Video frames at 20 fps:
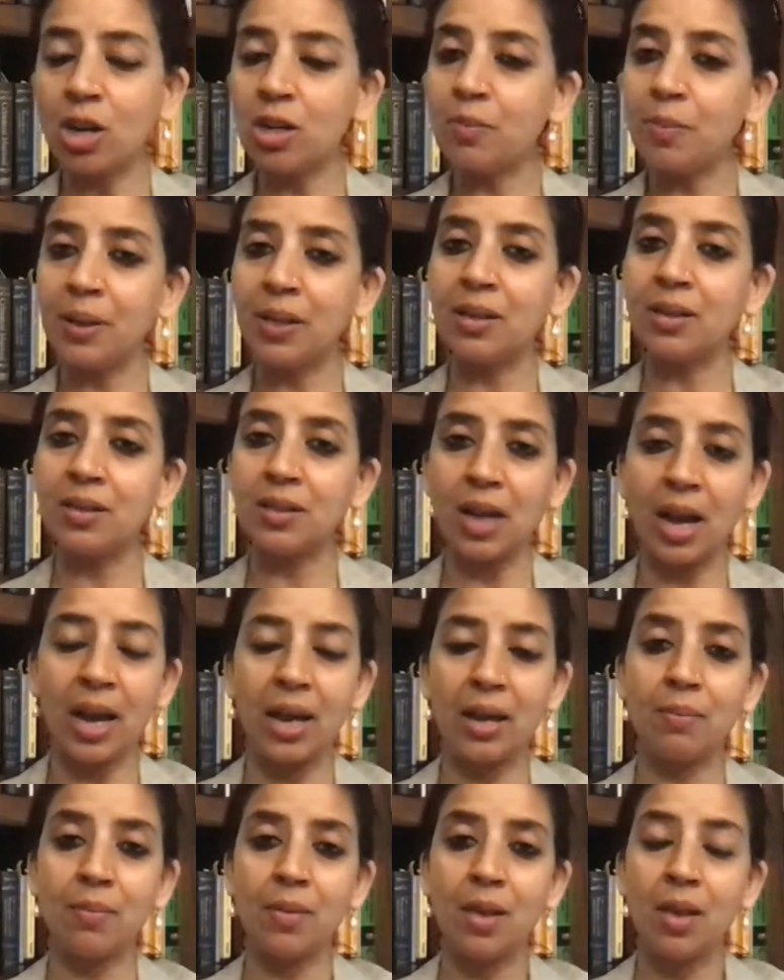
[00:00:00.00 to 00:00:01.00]
been a
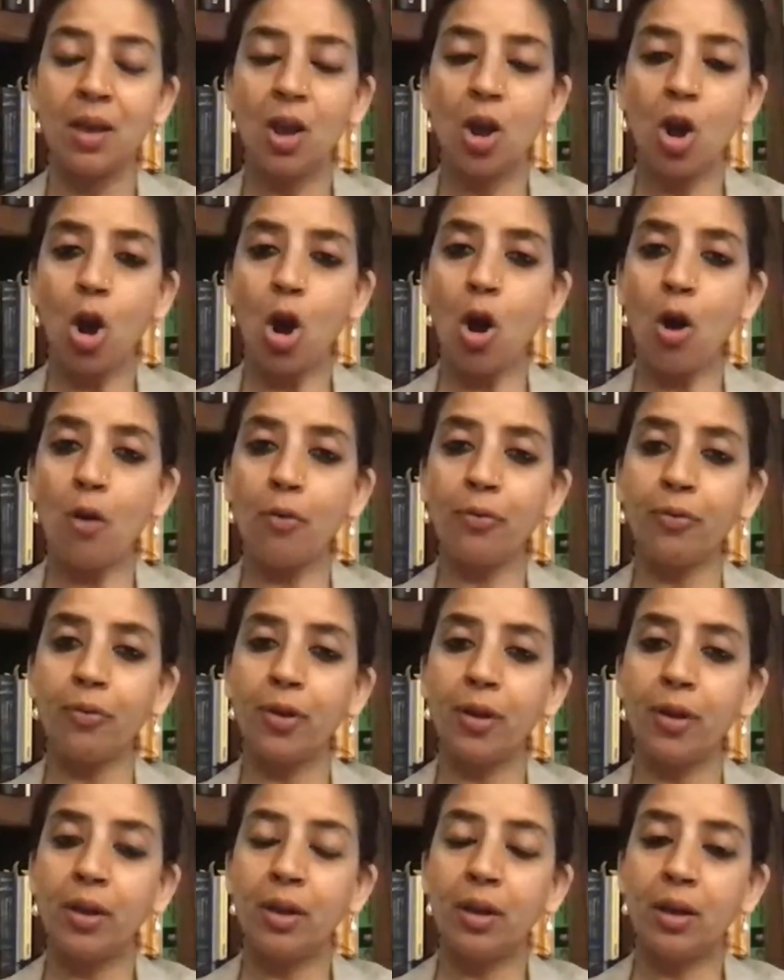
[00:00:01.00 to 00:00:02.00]
time of
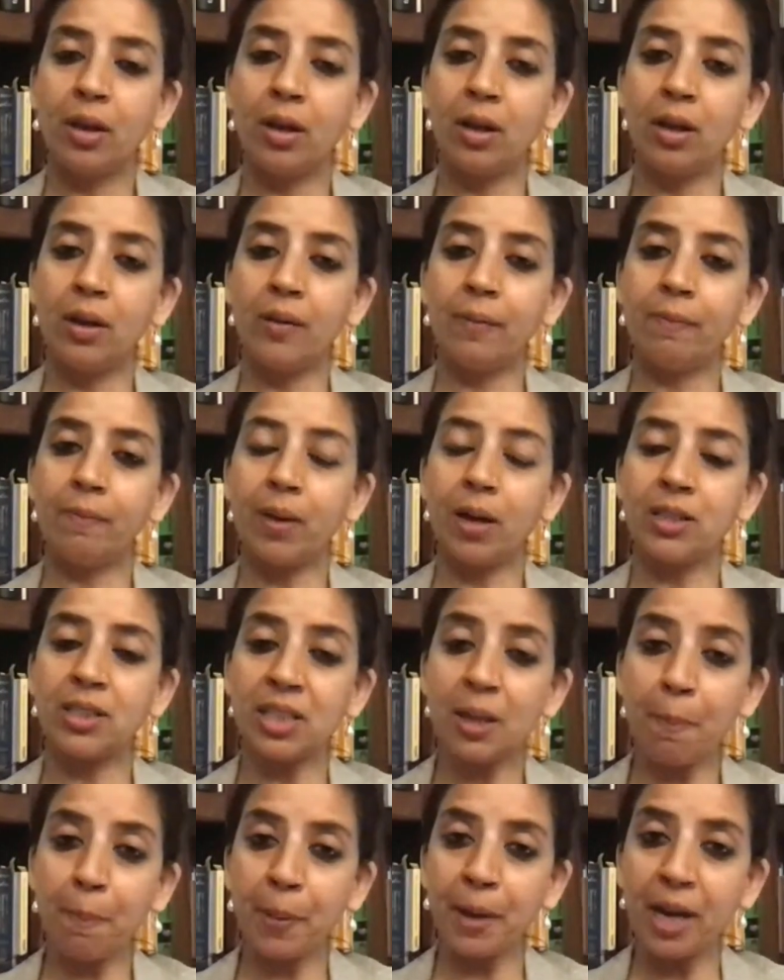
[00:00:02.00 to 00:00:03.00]
a
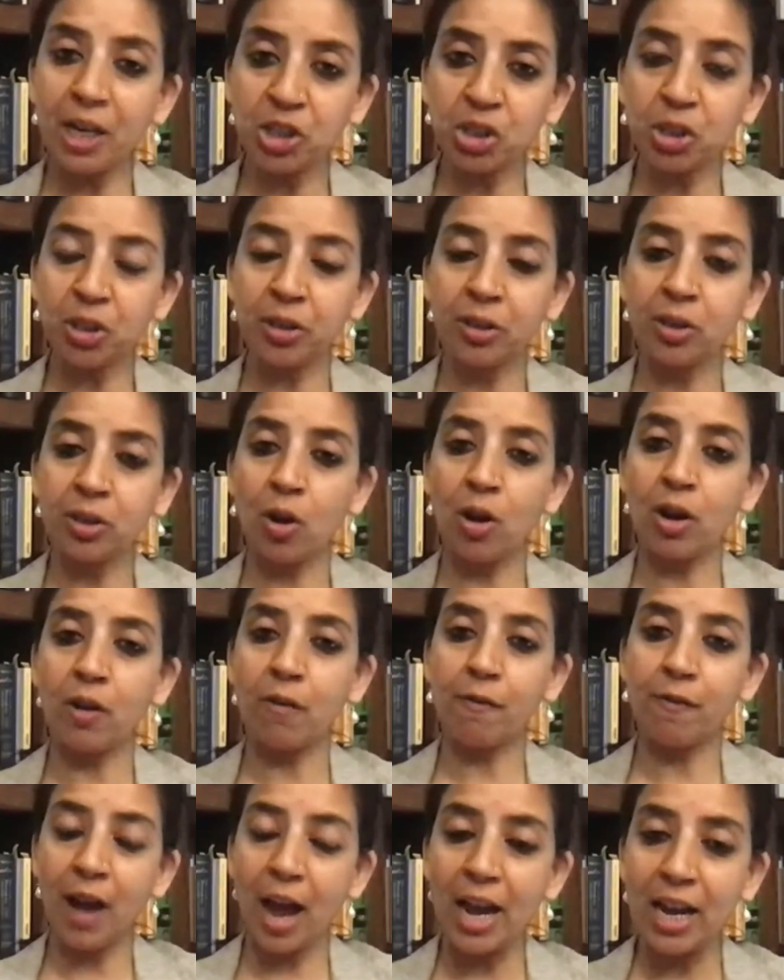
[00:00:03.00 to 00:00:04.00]
suppression or a
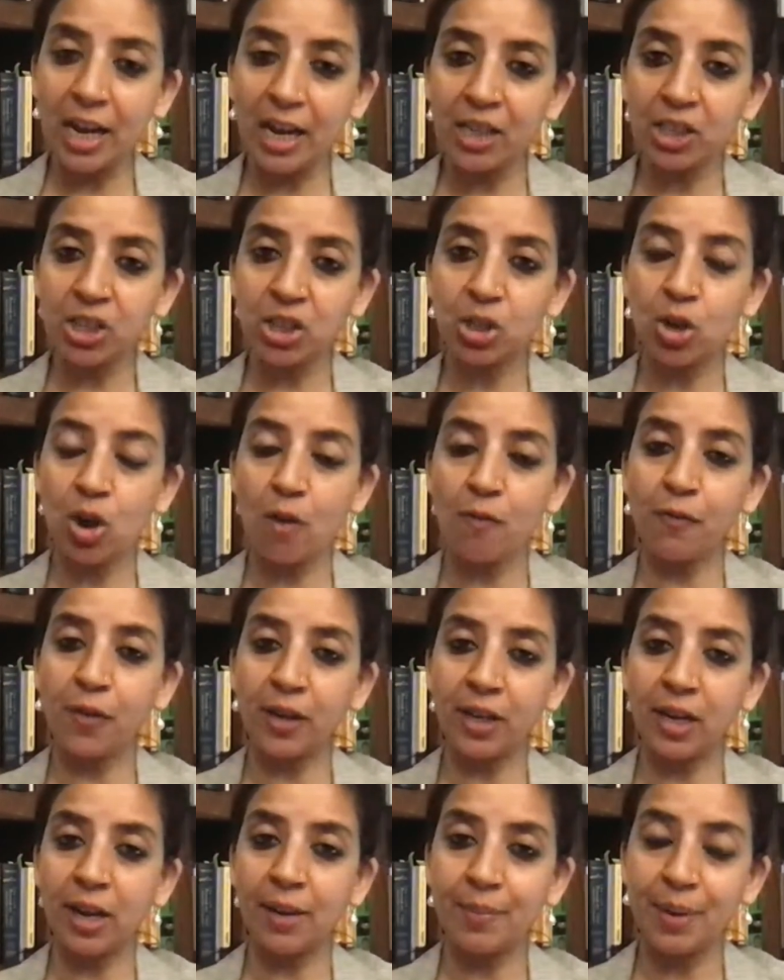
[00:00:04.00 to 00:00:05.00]
violation of
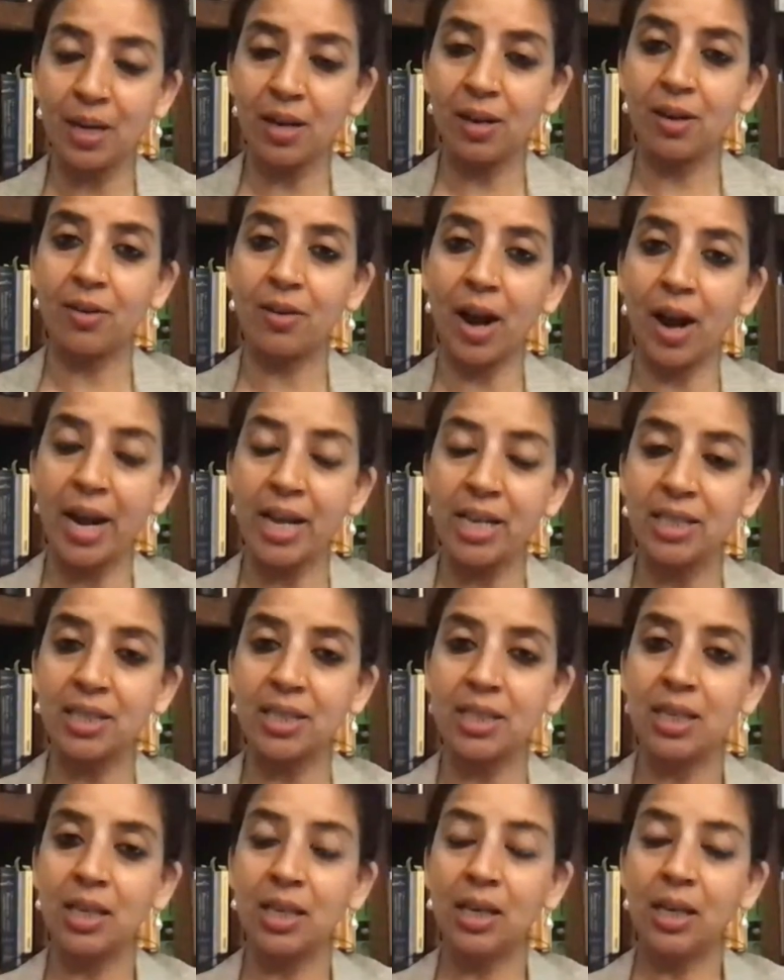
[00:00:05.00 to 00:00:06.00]
fundamental
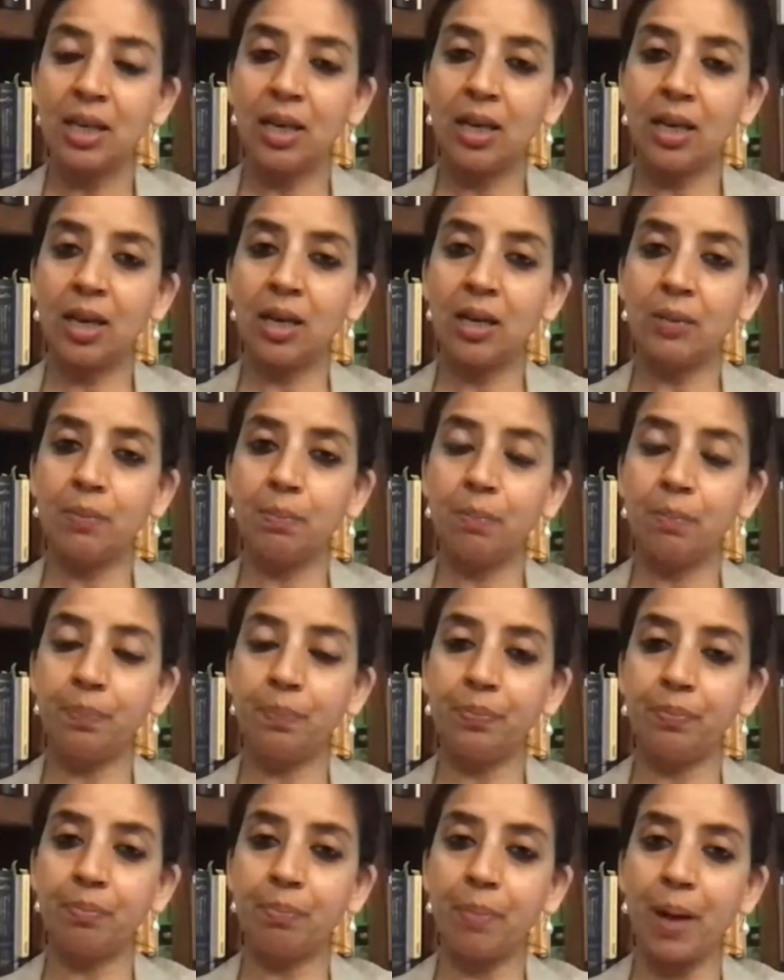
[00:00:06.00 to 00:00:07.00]
rights
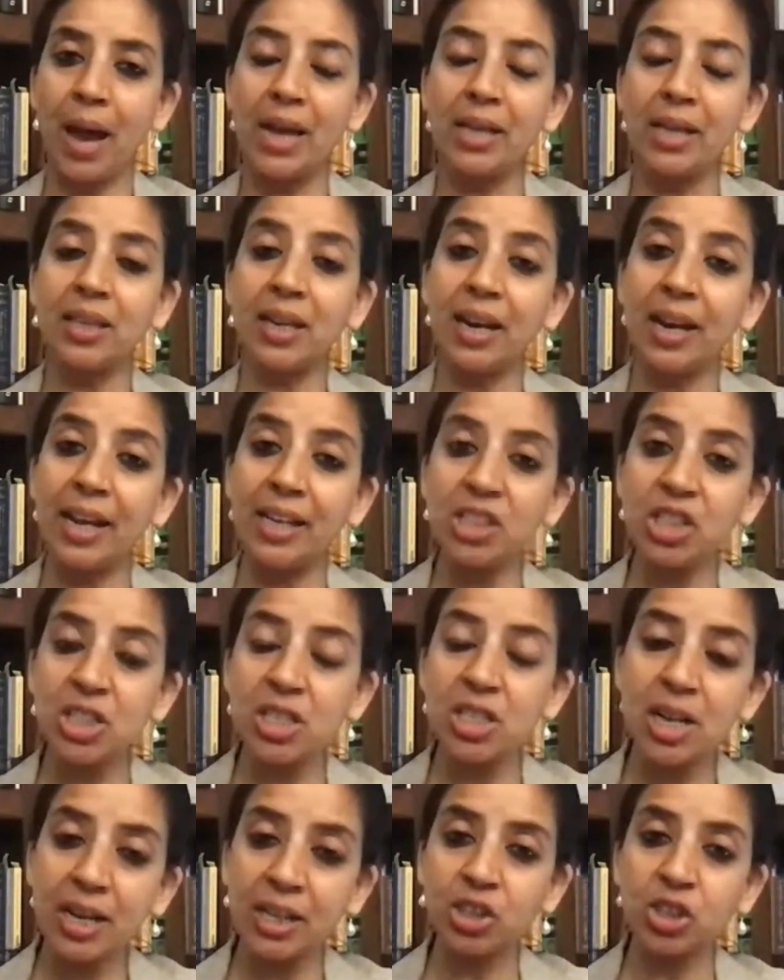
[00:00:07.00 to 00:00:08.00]
by the
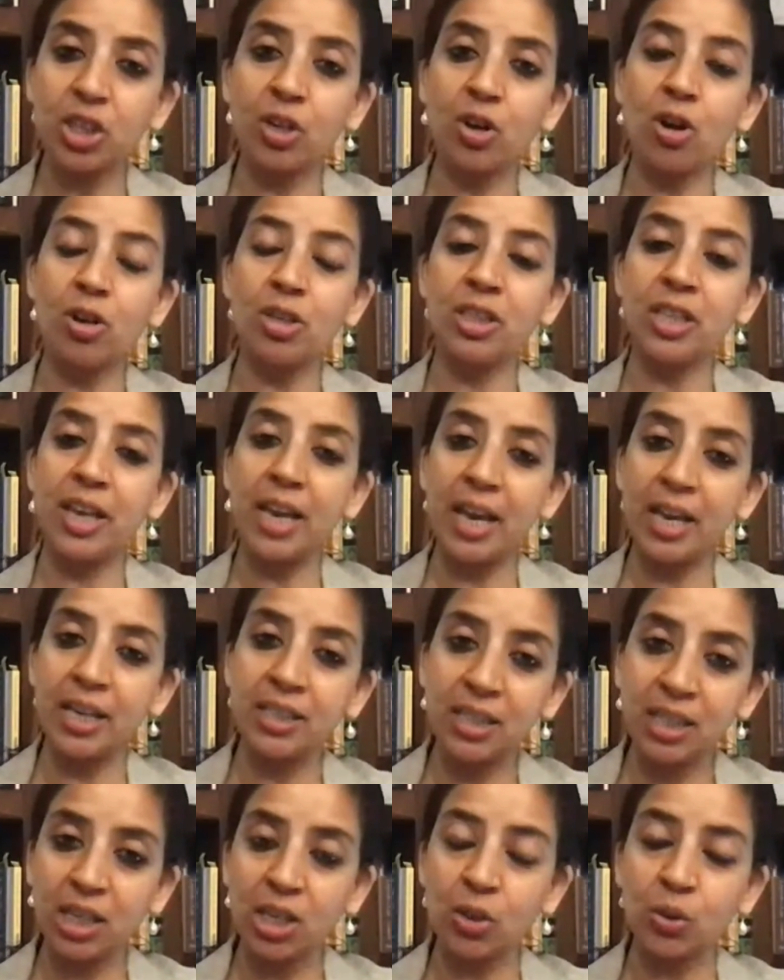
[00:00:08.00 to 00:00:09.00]
legislature or the
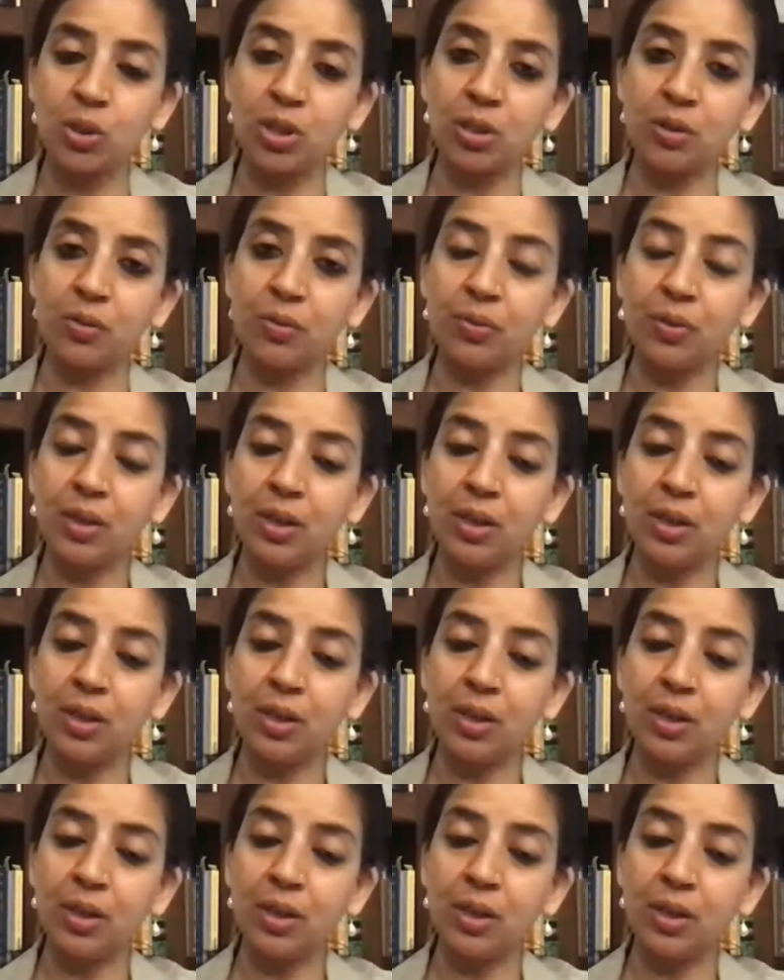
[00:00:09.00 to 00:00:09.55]
executive